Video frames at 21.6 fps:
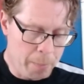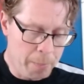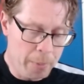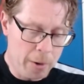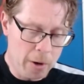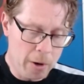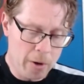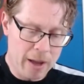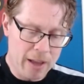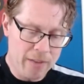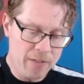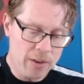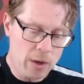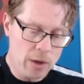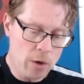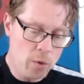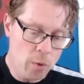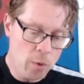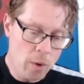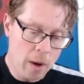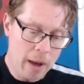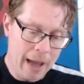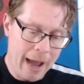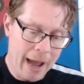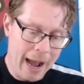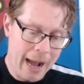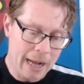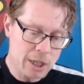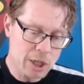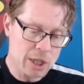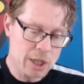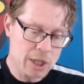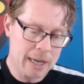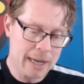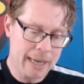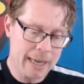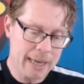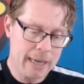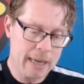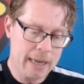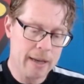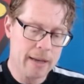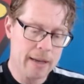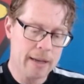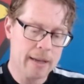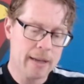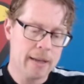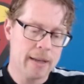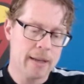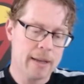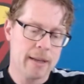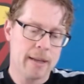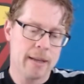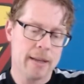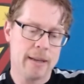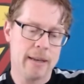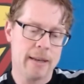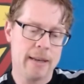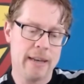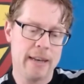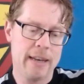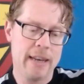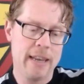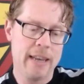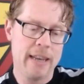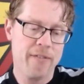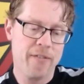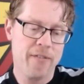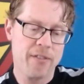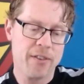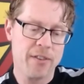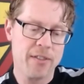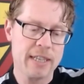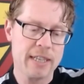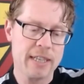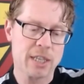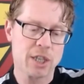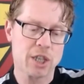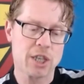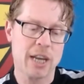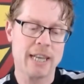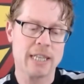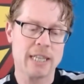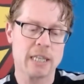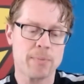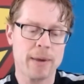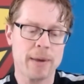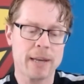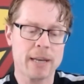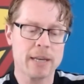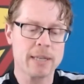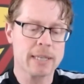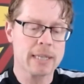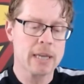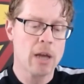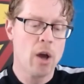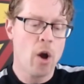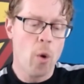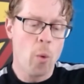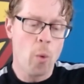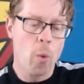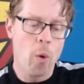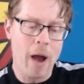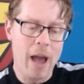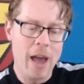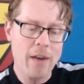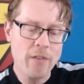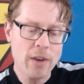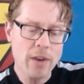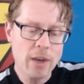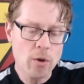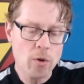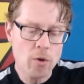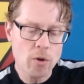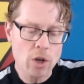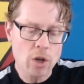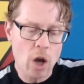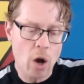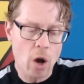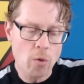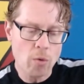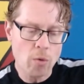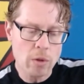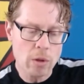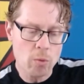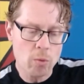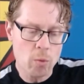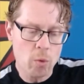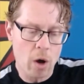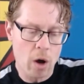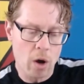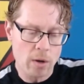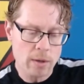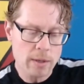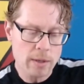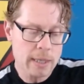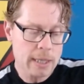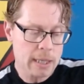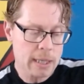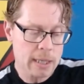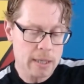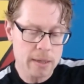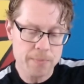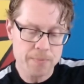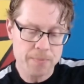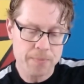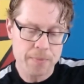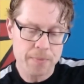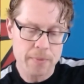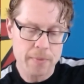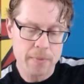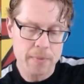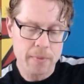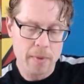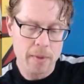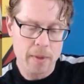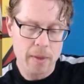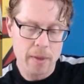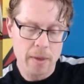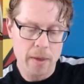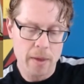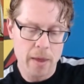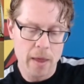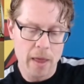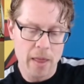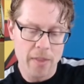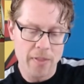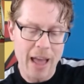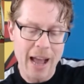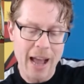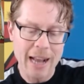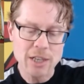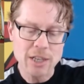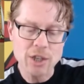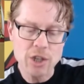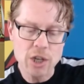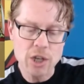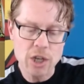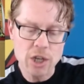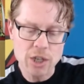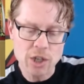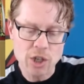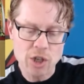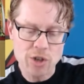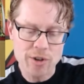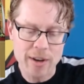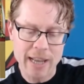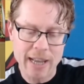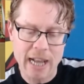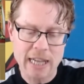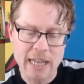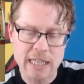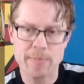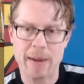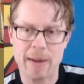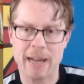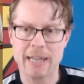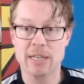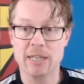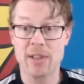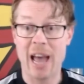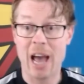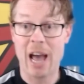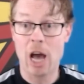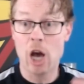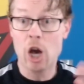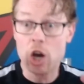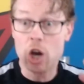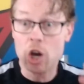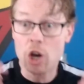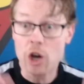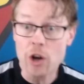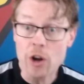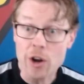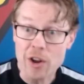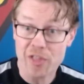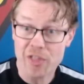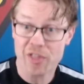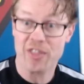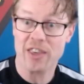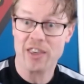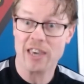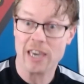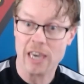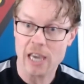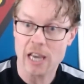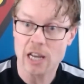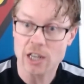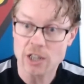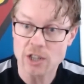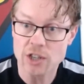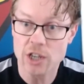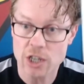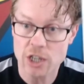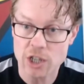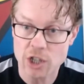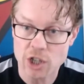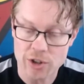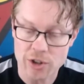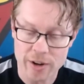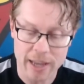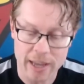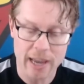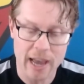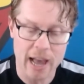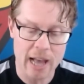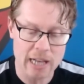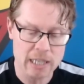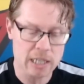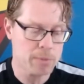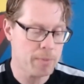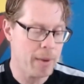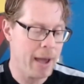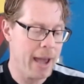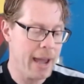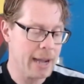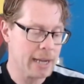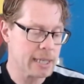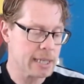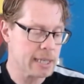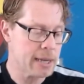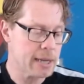if you actually lift these chains, because whatever your goal was, that nurturing aspect, that earthy nurturing aspect,